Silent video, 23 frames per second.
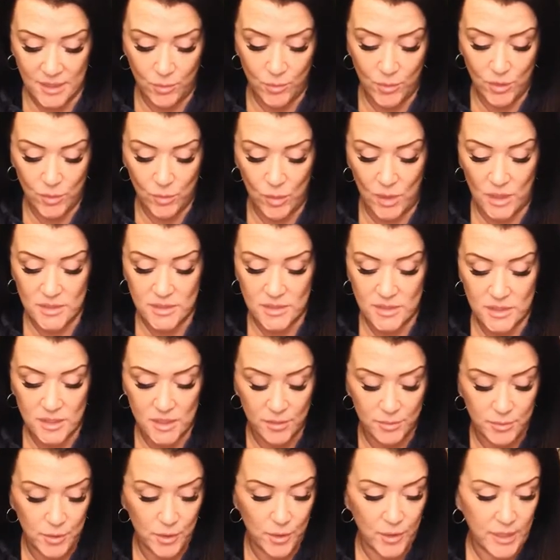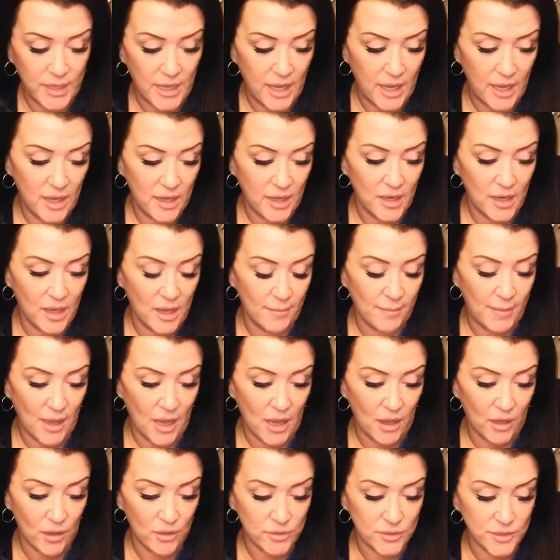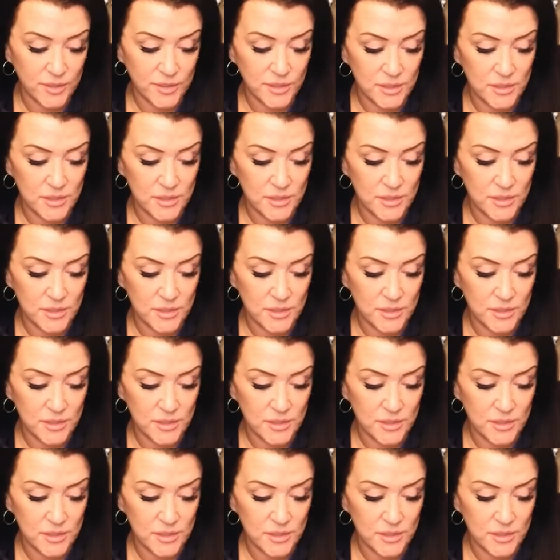wants to communicate about